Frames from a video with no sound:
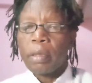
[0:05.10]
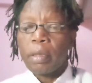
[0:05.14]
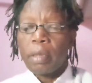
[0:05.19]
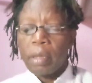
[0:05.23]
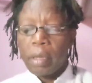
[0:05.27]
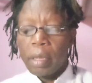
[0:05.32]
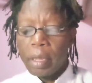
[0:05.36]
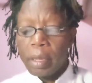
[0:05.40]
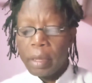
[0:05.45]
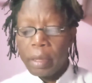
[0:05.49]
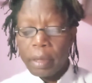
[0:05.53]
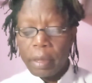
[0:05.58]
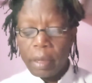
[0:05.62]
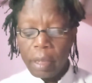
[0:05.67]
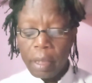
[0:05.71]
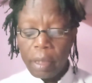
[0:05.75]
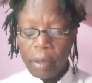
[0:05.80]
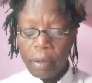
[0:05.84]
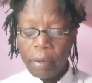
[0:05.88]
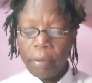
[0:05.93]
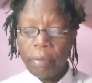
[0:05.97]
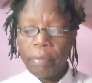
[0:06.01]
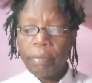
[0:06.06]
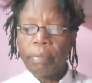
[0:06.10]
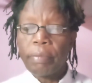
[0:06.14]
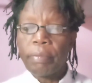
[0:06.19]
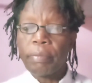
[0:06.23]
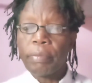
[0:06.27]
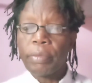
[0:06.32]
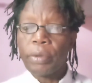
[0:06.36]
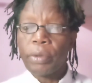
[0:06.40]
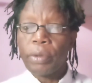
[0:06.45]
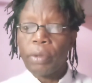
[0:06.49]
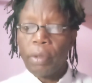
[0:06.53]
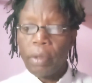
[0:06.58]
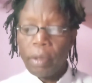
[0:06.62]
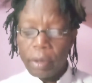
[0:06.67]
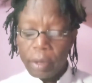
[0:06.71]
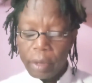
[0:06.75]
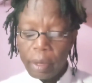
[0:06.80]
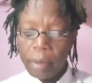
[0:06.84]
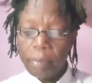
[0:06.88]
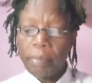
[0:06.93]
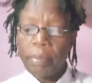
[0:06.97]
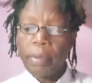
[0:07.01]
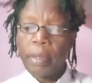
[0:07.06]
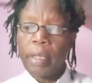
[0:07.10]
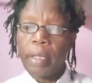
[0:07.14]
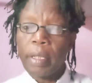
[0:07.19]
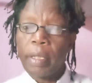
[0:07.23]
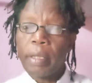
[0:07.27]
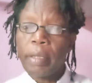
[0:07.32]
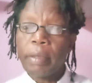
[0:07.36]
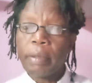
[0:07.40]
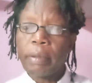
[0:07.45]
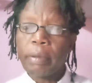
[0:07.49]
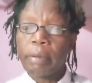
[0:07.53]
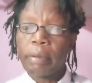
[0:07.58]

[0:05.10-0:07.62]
Let's now talk something